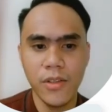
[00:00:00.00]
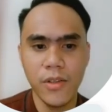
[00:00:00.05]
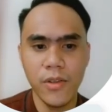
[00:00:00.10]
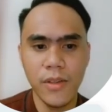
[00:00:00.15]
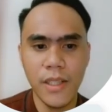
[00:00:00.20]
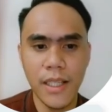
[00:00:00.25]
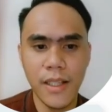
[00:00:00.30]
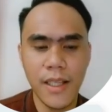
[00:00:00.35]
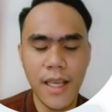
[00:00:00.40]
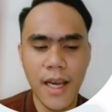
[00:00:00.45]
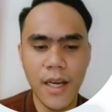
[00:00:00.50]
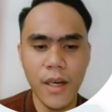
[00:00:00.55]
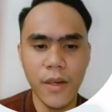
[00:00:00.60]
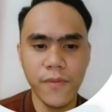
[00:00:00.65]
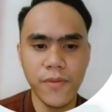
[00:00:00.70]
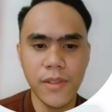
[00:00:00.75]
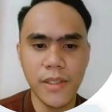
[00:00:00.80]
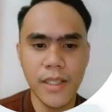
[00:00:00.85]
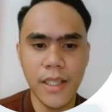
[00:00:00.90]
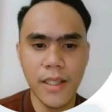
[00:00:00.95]
So that kind
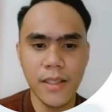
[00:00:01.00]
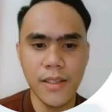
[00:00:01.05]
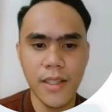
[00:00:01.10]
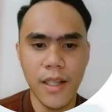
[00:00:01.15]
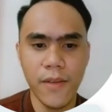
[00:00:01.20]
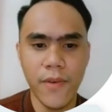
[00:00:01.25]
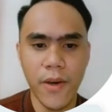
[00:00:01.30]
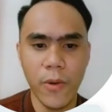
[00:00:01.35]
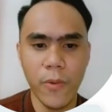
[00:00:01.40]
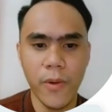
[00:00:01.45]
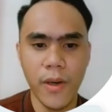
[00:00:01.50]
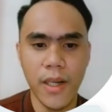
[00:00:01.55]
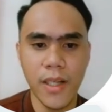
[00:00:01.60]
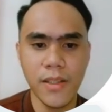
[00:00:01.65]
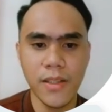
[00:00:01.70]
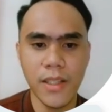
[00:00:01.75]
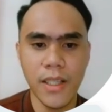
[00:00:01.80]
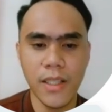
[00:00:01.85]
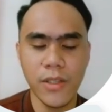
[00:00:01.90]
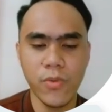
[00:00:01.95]
of
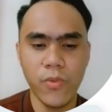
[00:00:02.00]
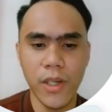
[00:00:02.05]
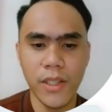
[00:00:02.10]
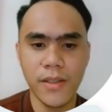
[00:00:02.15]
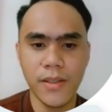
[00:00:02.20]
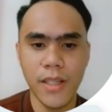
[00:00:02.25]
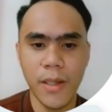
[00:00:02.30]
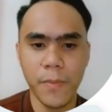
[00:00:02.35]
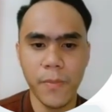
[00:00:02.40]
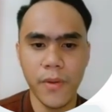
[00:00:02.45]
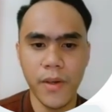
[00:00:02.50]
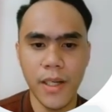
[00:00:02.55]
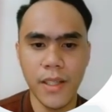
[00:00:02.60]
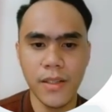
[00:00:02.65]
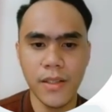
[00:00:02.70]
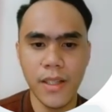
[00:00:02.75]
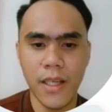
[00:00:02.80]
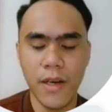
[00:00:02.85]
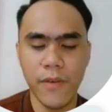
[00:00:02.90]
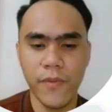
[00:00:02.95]
self-awareness is what
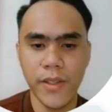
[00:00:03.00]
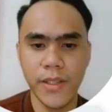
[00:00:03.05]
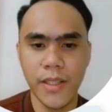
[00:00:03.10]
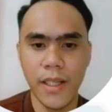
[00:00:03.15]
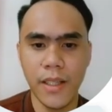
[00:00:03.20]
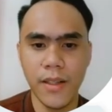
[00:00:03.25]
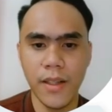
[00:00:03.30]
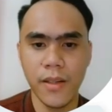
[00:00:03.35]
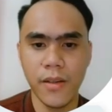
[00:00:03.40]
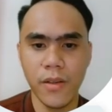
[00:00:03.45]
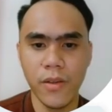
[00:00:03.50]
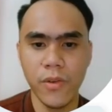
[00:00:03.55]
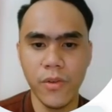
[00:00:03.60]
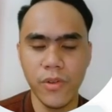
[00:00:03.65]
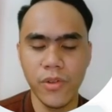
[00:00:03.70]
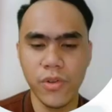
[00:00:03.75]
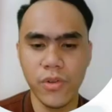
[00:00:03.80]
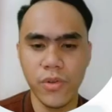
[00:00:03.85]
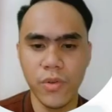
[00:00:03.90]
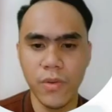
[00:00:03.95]
separates a facilitator
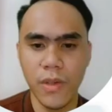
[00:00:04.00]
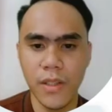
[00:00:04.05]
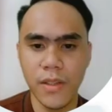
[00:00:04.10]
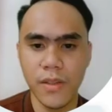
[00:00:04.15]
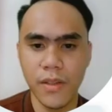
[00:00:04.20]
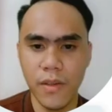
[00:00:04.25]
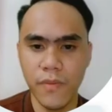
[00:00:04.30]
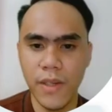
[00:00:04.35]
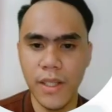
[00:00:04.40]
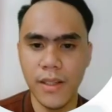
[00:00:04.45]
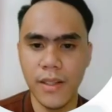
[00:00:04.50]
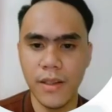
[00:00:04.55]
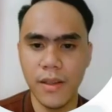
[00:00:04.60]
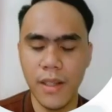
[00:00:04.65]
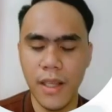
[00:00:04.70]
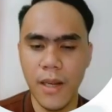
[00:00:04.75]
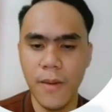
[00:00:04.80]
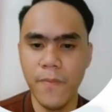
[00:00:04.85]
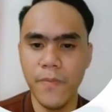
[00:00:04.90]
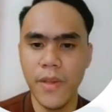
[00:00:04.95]
who's truly serving the
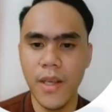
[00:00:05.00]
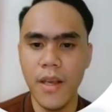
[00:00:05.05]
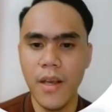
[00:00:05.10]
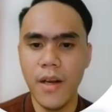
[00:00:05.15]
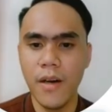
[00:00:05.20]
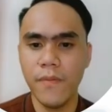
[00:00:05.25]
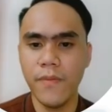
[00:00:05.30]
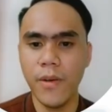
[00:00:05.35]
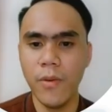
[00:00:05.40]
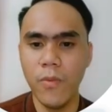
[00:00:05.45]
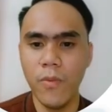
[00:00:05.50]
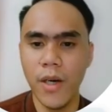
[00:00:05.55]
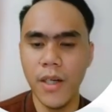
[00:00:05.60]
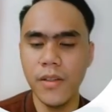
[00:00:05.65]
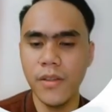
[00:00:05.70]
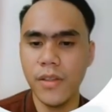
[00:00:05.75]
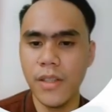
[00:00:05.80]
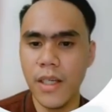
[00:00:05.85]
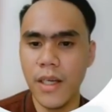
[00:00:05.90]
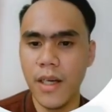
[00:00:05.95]
team from
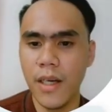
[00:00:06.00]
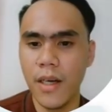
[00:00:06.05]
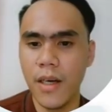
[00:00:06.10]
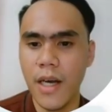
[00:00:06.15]
one's